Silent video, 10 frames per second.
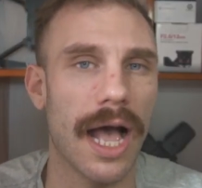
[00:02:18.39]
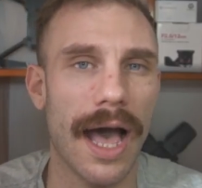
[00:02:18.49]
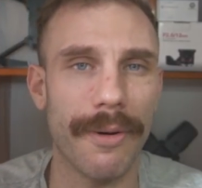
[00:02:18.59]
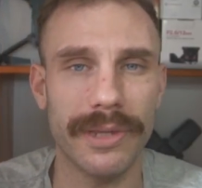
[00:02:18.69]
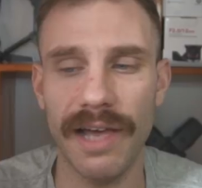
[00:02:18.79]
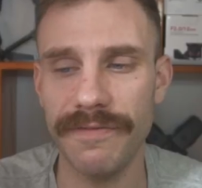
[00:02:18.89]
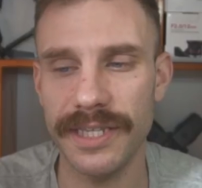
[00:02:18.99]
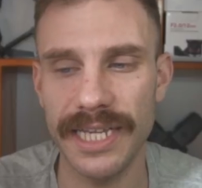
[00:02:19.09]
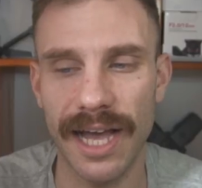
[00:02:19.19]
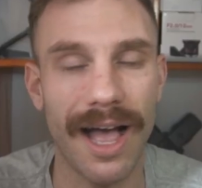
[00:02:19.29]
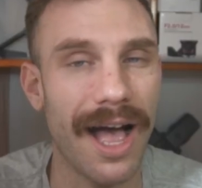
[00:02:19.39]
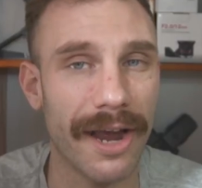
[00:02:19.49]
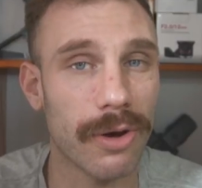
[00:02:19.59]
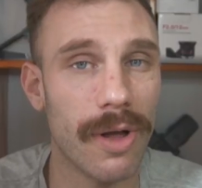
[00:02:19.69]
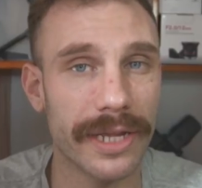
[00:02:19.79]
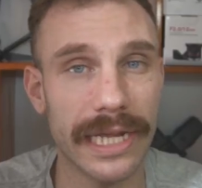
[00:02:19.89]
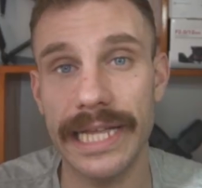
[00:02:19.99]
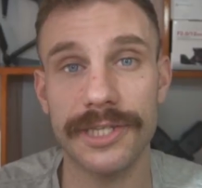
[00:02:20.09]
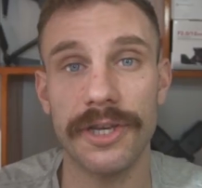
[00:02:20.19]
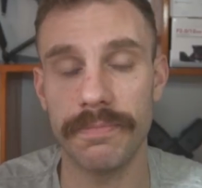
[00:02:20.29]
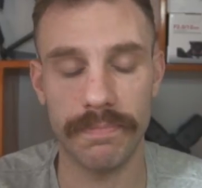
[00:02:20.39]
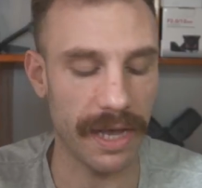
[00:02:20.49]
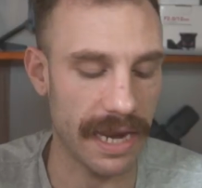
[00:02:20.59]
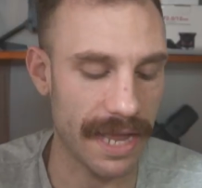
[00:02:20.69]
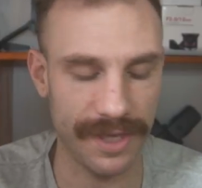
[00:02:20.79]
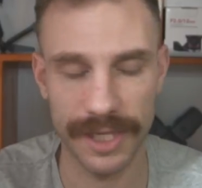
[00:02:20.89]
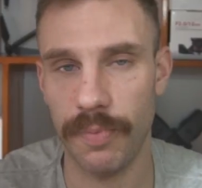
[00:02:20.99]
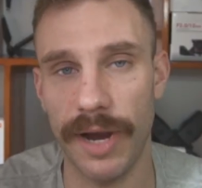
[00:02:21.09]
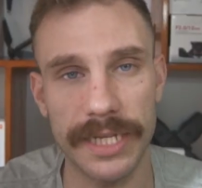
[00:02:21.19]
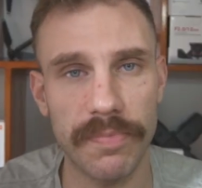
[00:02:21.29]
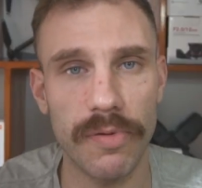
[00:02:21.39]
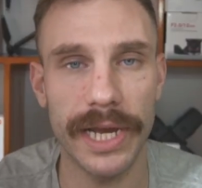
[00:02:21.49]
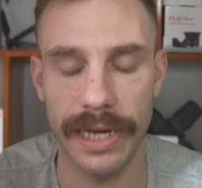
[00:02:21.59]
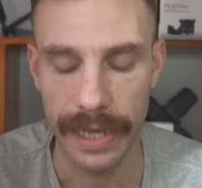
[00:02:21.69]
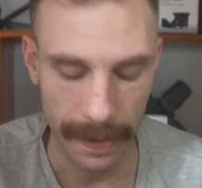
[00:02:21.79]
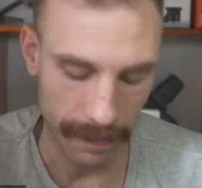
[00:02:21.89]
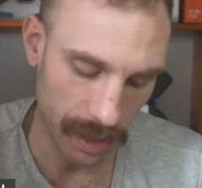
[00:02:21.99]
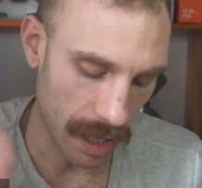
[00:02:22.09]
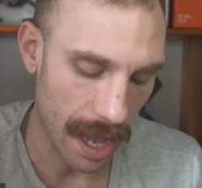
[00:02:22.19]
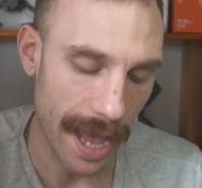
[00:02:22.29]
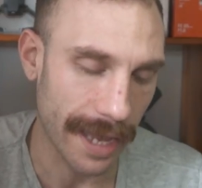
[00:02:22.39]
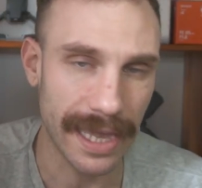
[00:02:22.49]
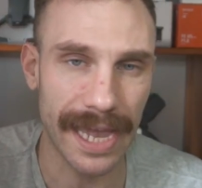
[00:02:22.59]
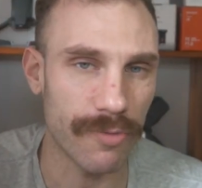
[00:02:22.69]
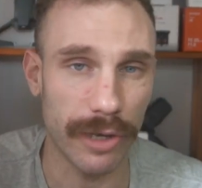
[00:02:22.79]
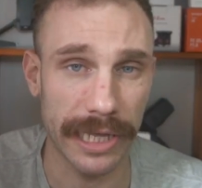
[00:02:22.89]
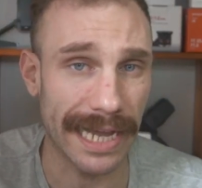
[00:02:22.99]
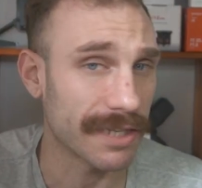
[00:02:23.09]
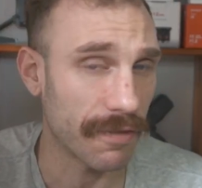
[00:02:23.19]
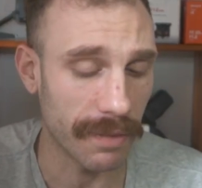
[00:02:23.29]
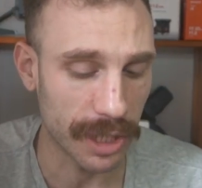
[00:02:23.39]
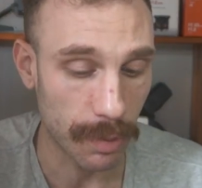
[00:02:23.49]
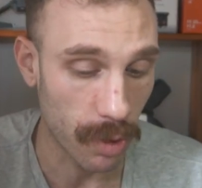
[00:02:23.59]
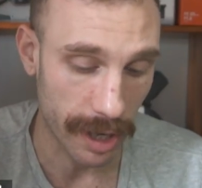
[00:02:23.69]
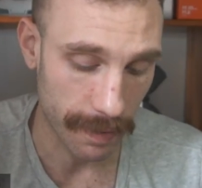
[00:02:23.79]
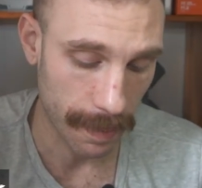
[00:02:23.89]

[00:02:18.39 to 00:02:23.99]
I would love to see a higher quality lens hood, but at this price point, I can't really ask for much more.